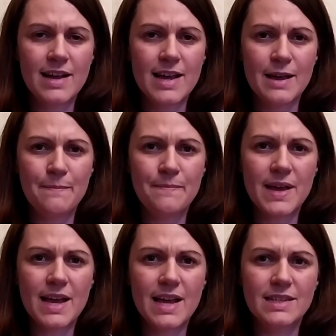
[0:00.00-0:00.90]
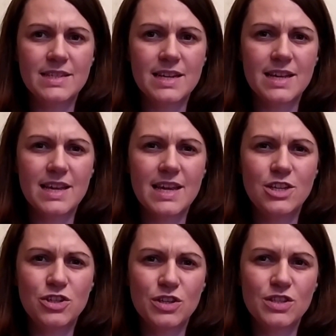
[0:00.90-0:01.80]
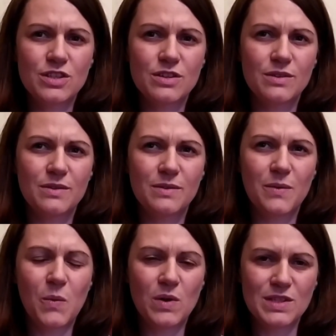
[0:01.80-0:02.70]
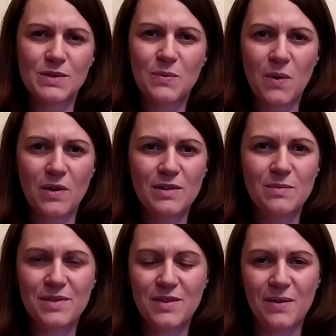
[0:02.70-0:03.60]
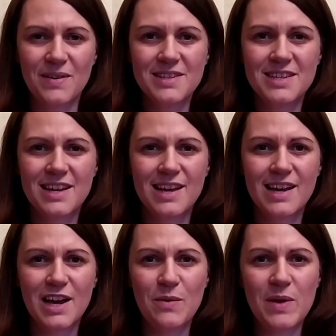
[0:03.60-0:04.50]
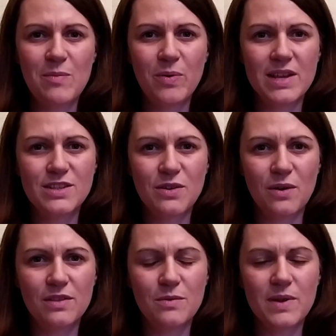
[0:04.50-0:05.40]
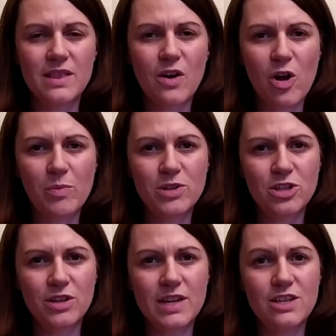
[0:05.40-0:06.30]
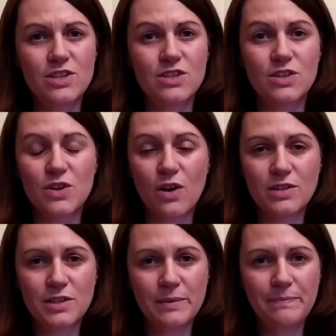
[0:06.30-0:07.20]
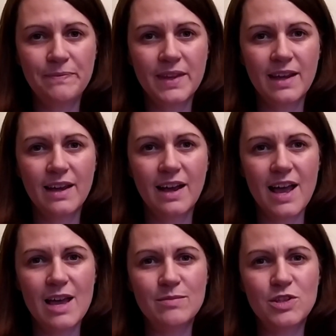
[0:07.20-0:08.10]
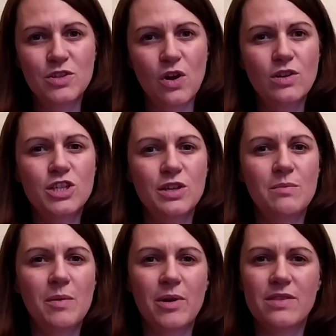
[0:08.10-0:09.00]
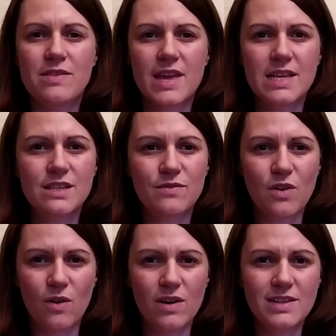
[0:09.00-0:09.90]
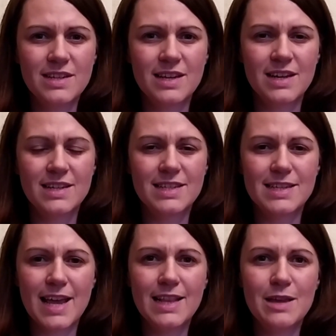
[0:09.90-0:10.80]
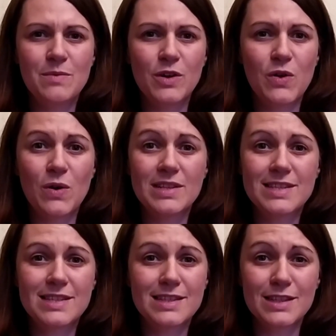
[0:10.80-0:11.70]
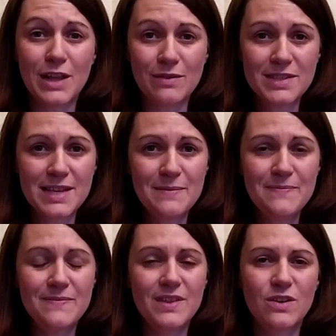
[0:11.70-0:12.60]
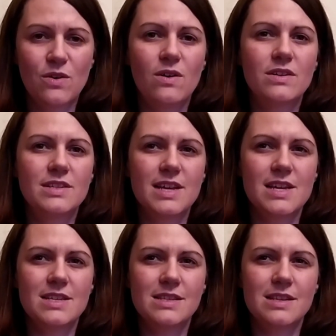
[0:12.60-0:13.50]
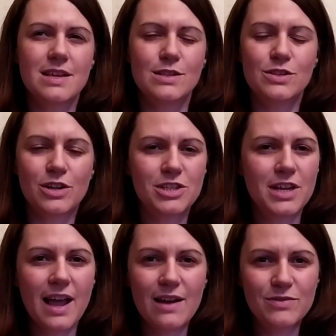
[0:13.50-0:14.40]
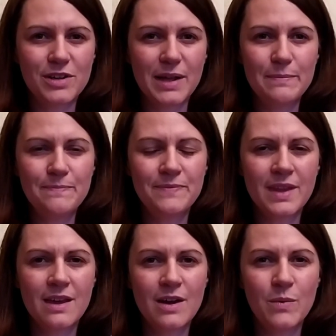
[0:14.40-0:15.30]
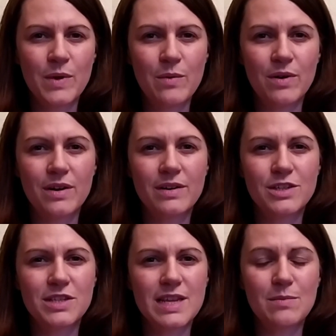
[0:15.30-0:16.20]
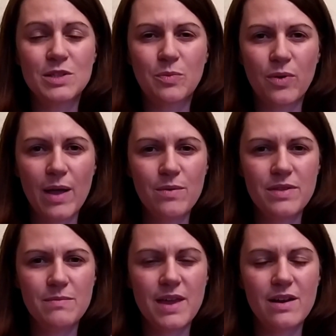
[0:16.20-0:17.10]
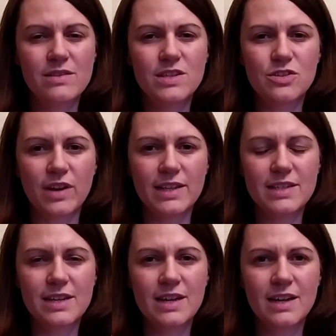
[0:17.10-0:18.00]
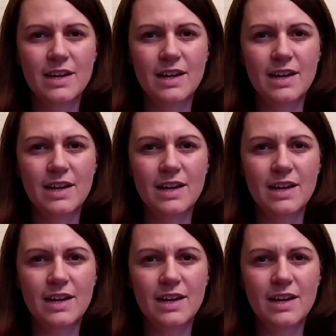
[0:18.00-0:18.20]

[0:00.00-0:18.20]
And he just wasn't walking with God. And we praise God that we had the opportunity just to talk to him, about the things of God, to tell him that God loves him, that God is searching after him. We were just able to pray with him there in the street.